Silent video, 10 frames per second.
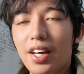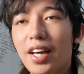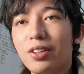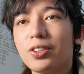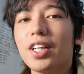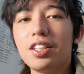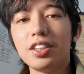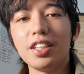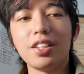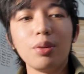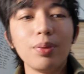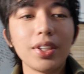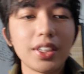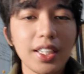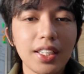I congratulate you
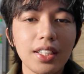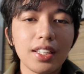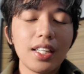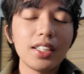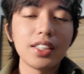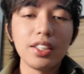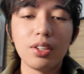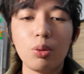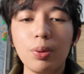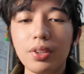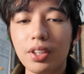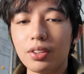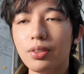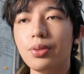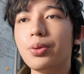because like that's a noble
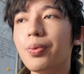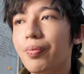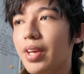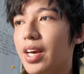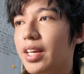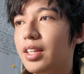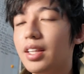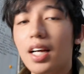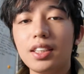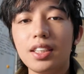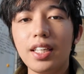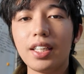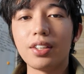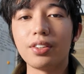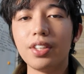thing to do and that's
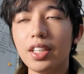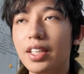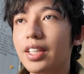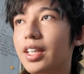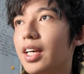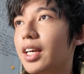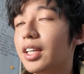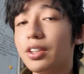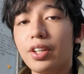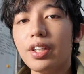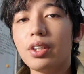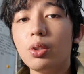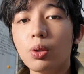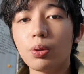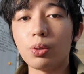like a really great
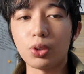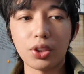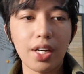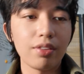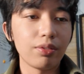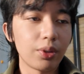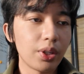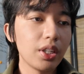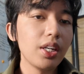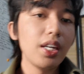goal to strive for.